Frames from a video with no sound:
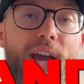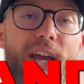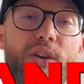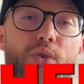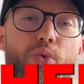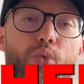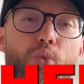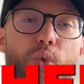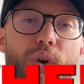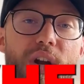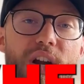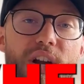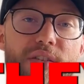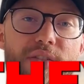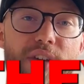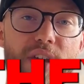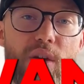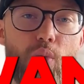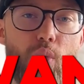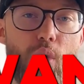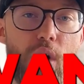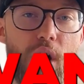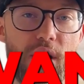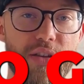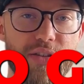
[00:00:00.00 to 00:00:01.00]
and where they
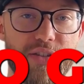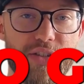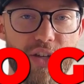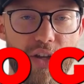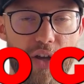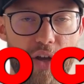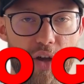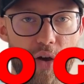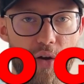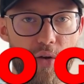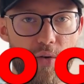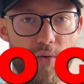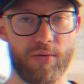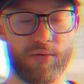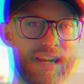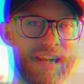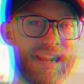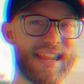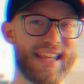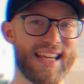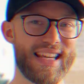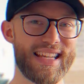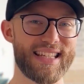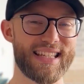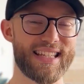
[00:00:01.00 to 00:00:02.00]
want to go.
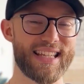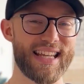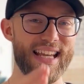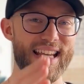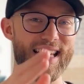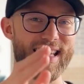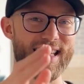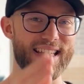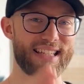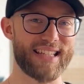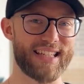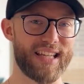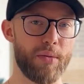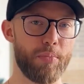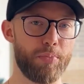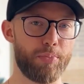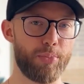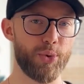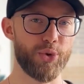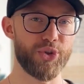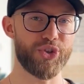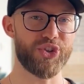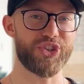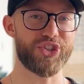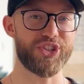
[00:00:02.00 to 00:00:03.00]
This
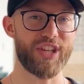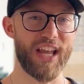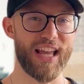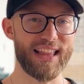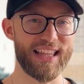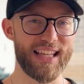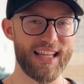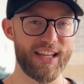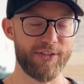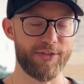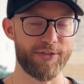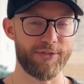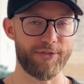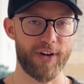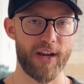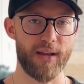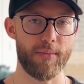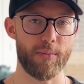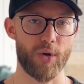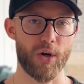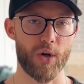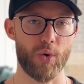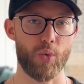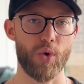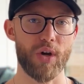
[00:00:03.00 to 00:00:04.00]
simple selling
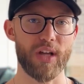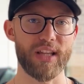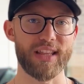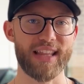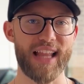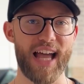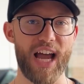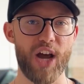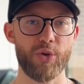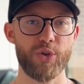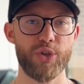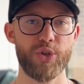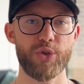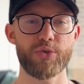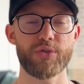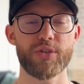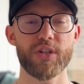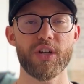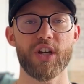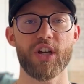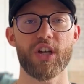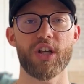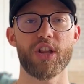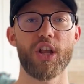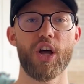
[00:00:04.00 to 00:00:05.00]
framework will allow you
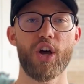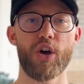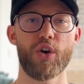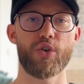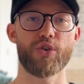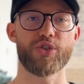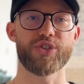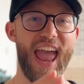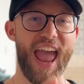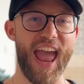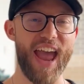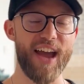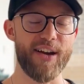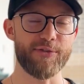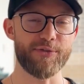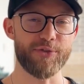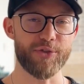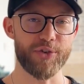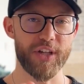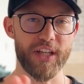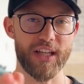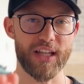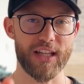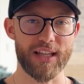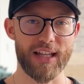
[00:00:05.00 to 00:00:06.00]
to close
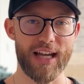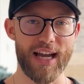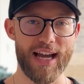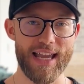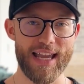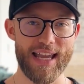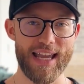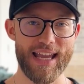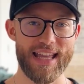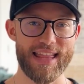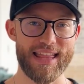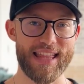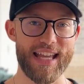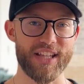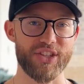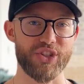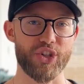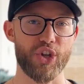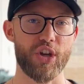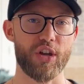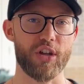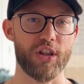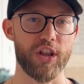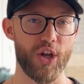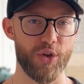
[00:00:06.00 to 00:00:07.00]
every client that's
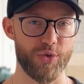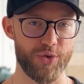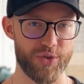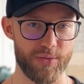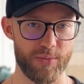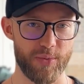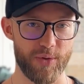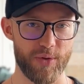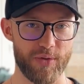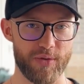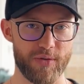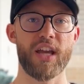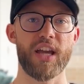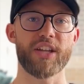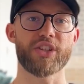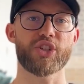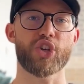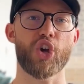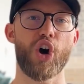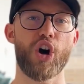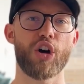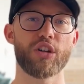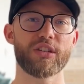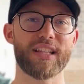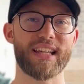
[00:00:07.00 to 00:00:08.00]
closable. It's
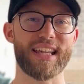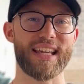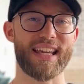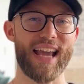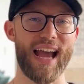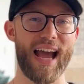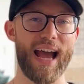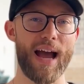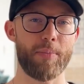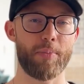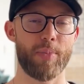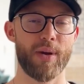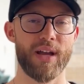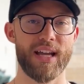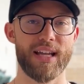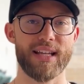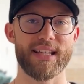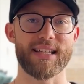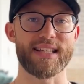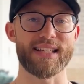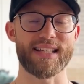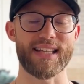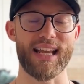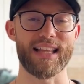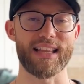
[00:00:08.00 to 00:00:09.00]
called gap
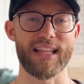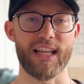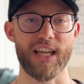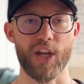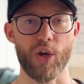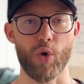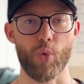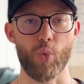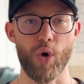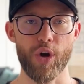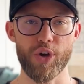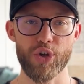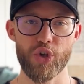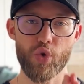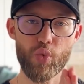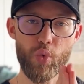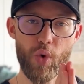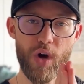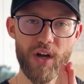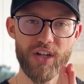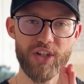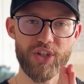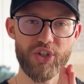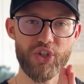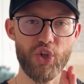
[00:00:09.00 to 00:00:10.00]
selling. What you
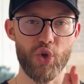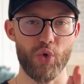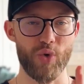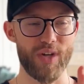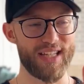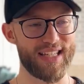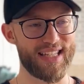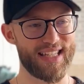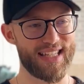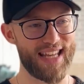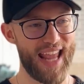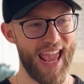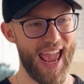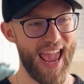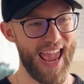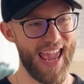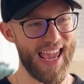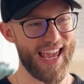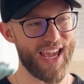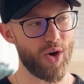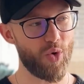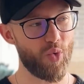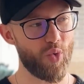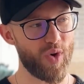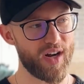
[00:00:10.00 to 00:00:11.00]
want to do is
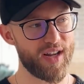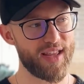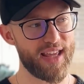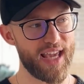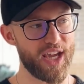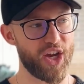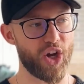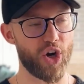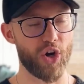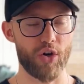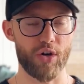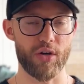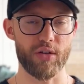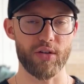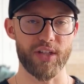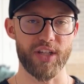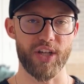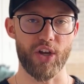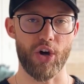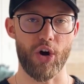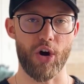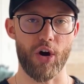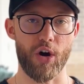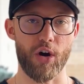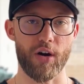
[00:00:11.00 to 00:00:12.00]
take where they
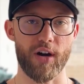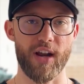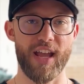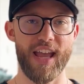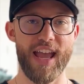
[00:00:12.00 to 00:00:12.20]
currently are